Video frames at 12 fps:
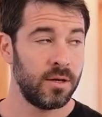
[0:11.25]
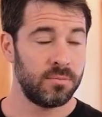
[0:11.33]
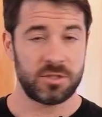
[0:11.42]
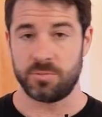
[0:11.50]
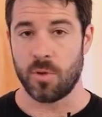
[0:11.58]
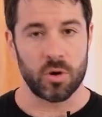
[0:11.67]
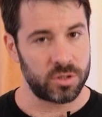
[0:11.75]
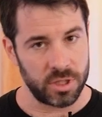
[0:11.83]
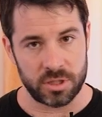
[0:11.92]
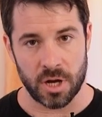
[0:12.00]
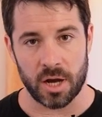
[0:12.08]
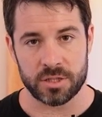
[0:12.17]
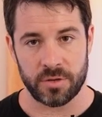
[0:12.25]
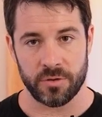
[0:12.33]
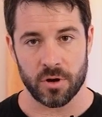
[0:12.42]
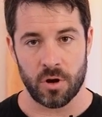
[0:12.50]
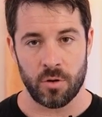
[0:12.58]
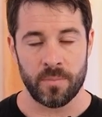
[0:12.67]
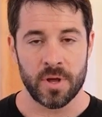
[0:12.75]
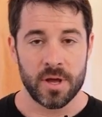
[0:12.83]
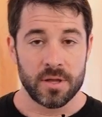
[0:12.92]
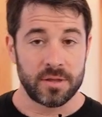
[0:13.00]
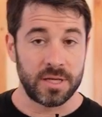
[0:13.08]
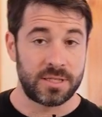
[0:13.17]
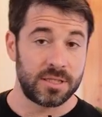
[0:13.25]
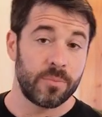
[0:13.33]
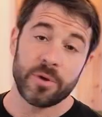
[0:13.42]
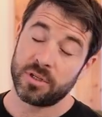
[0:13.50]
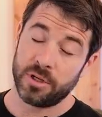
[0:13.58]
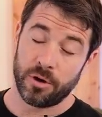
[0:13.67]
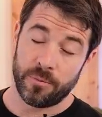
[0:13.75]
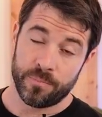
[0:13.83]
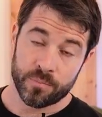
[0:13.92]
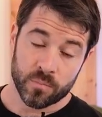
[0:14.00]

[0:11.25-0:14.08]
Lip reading: smoke detox of your home, this is a big deal.